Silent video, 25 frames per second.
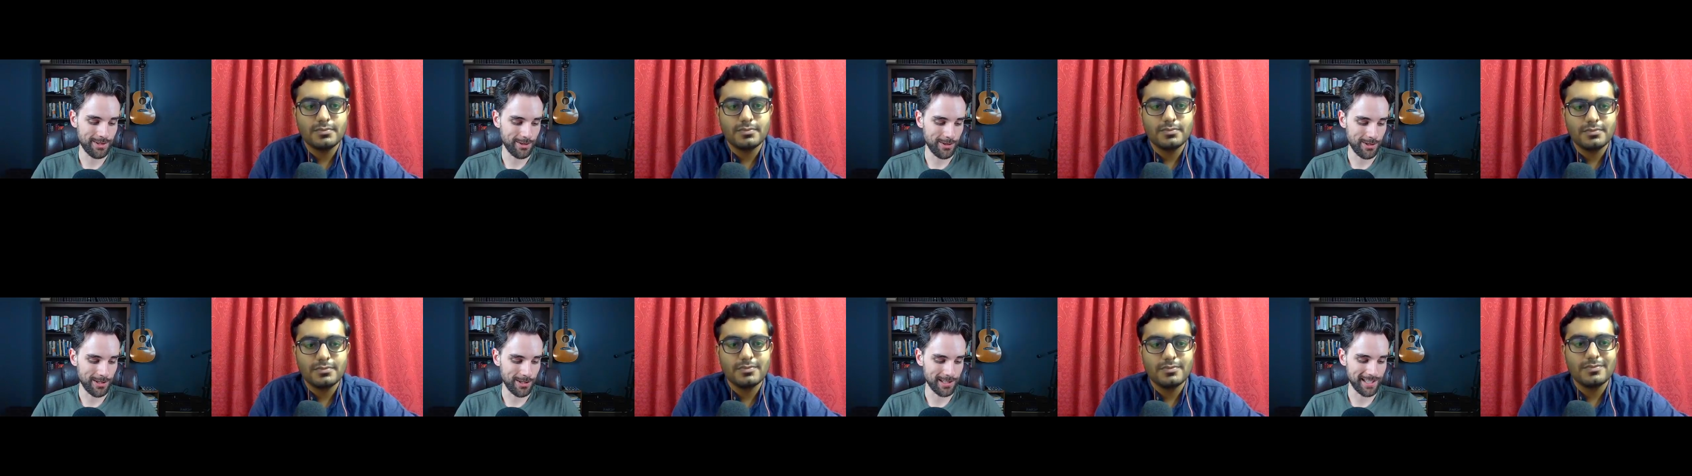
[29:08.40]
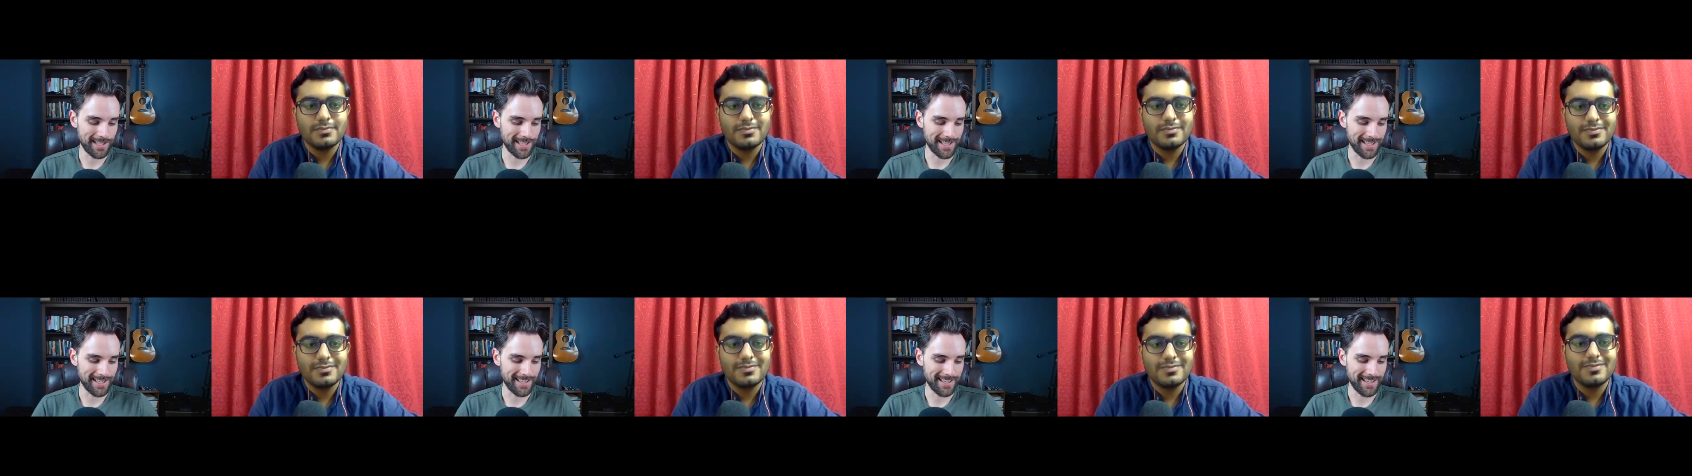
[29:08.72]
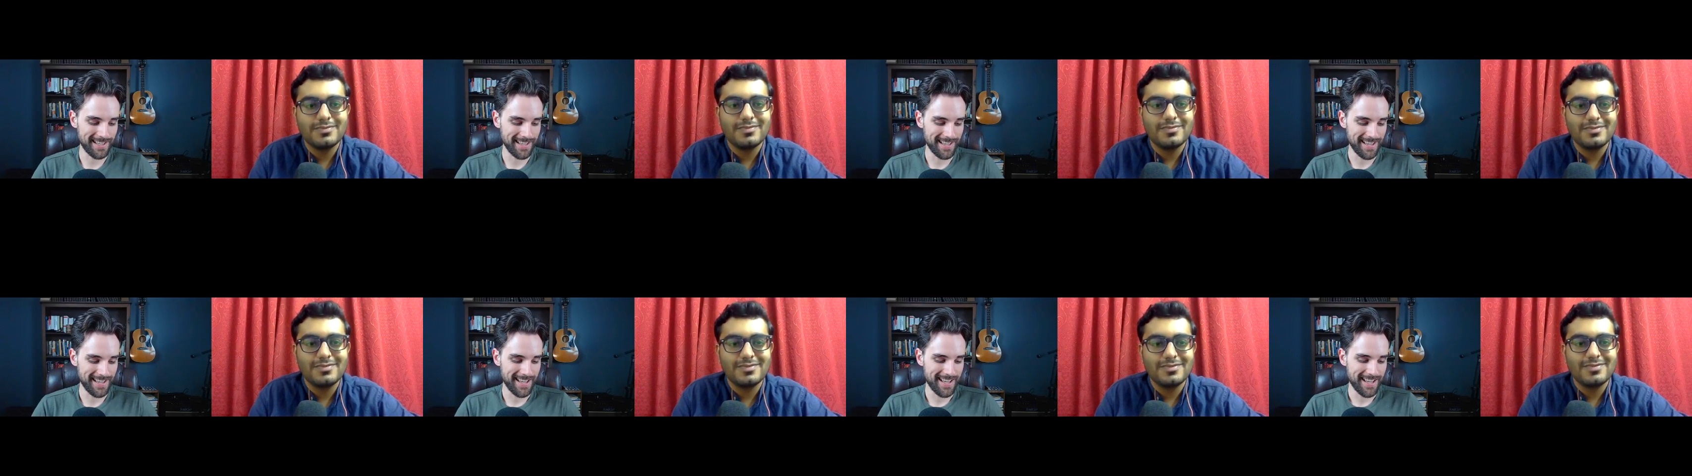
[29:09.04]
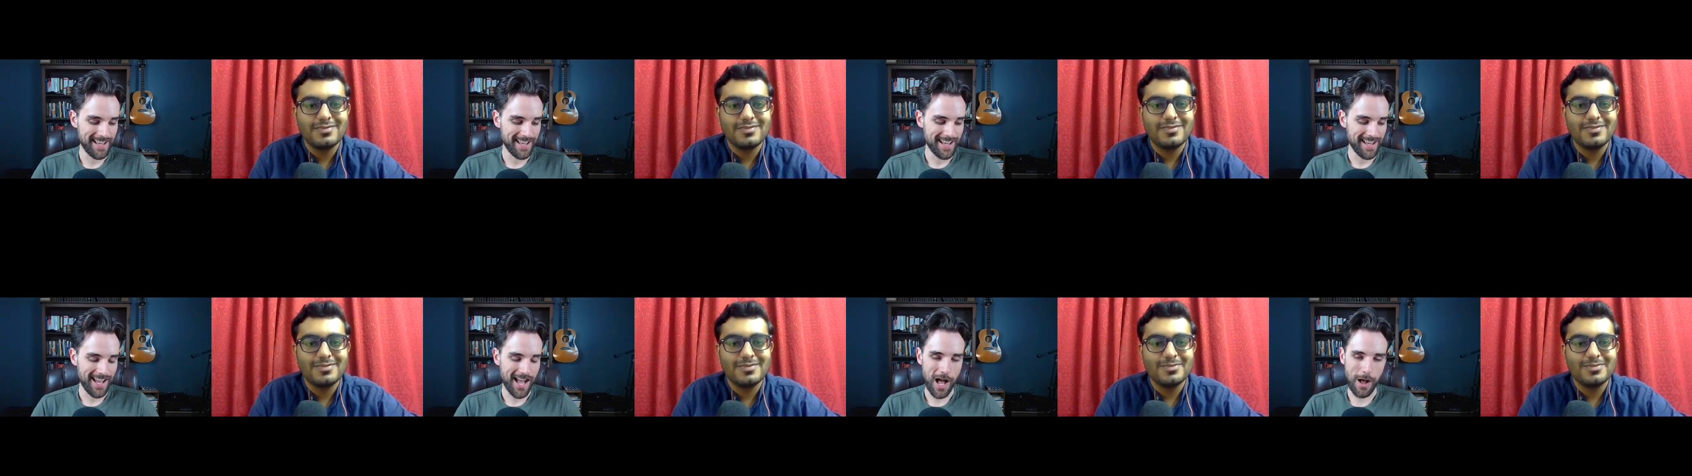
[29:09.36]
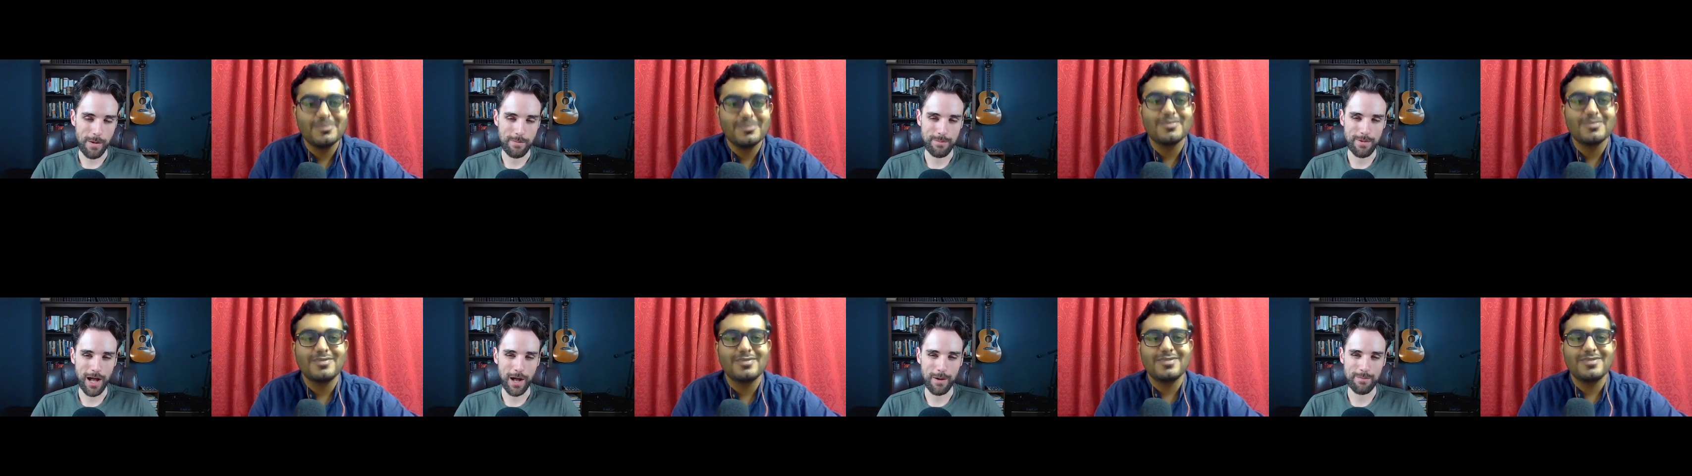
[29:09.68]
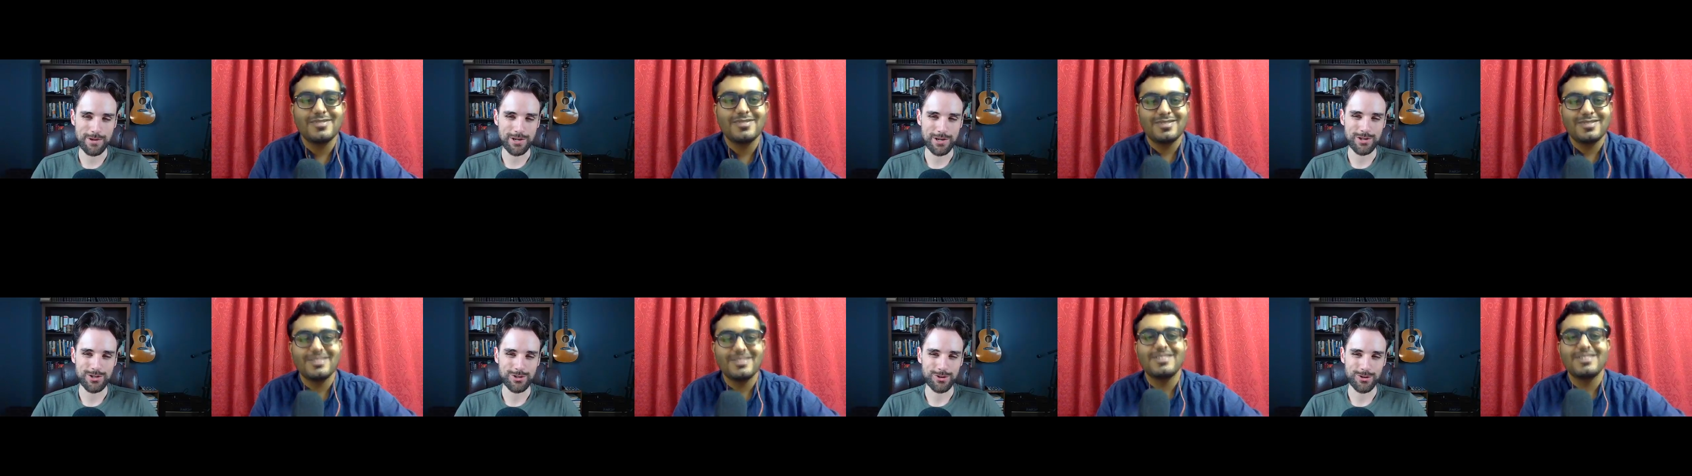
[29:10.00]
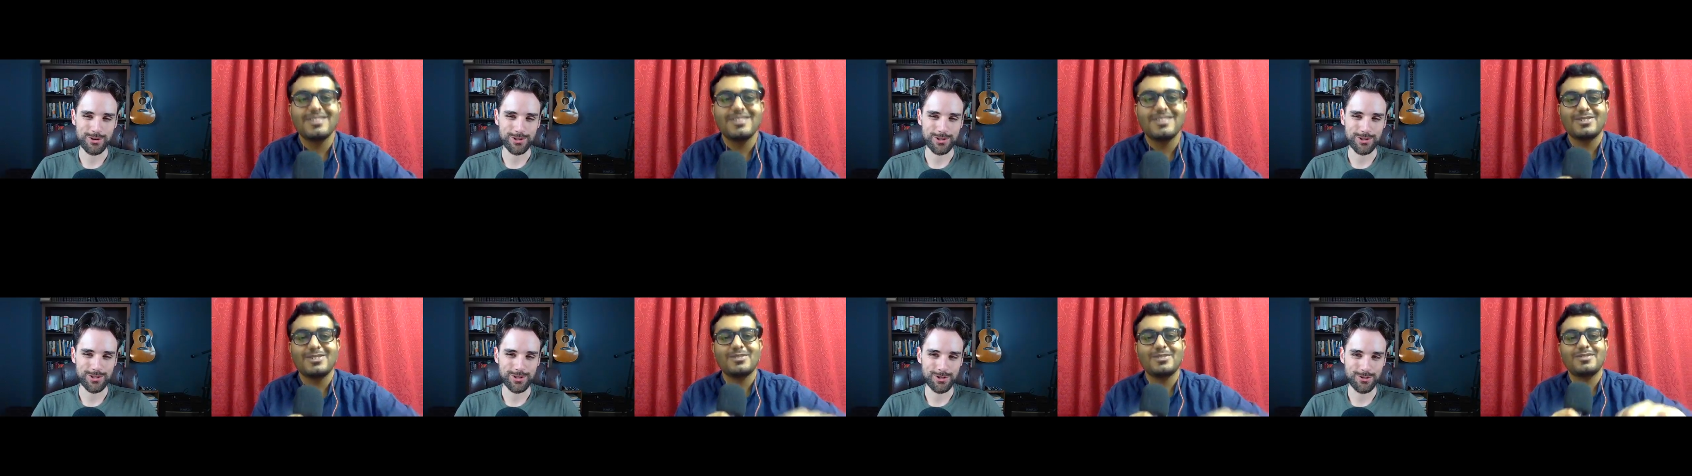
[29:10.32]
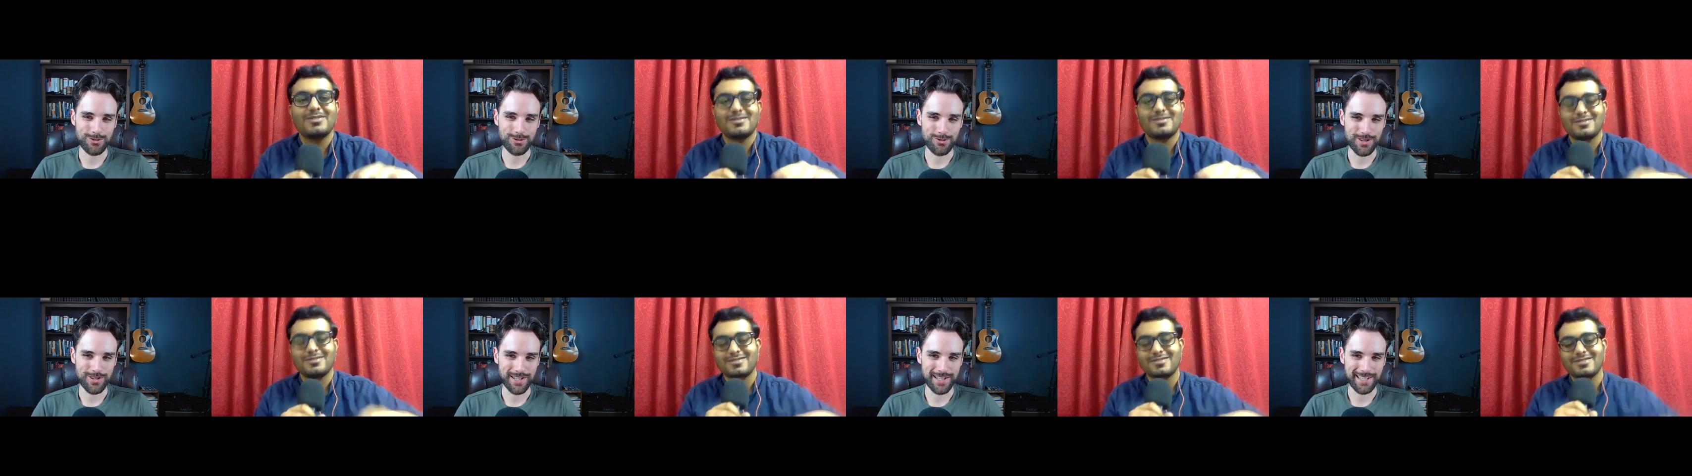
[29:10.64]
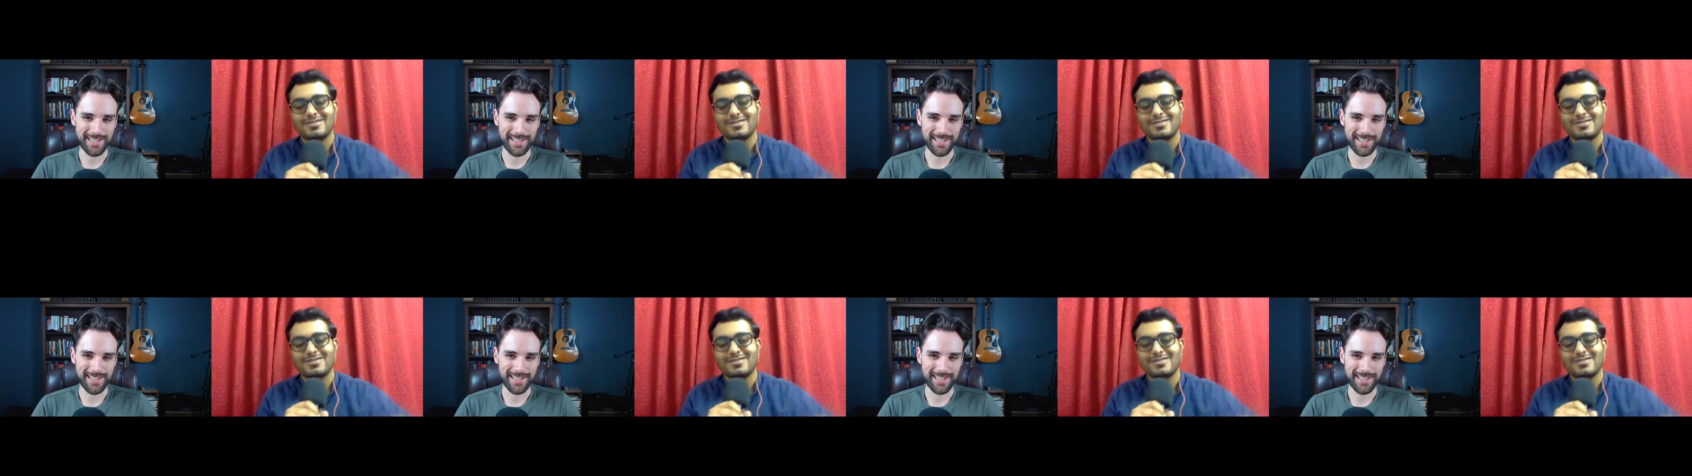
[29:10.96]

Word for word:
Speaker 1: I'll, uh, I'll, I'll be sure to uh,